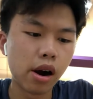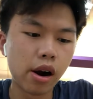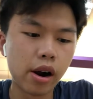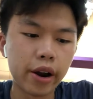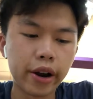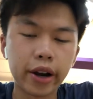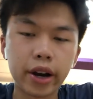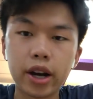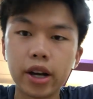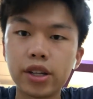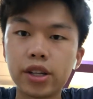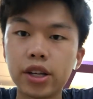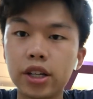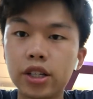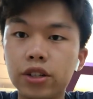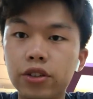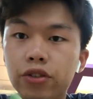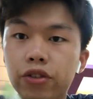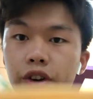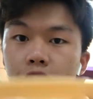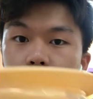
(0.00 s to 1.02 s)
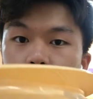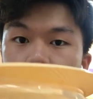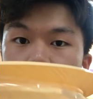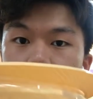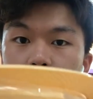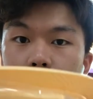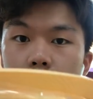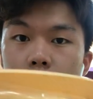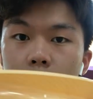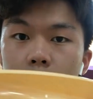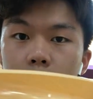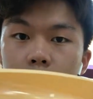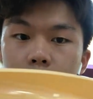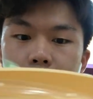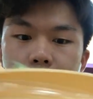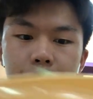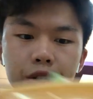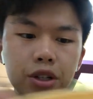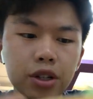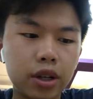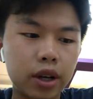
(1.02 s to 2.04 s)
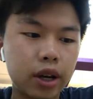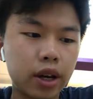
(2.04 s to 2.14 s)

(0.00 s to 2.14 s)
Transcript: Alright guys, I just finished my lunch,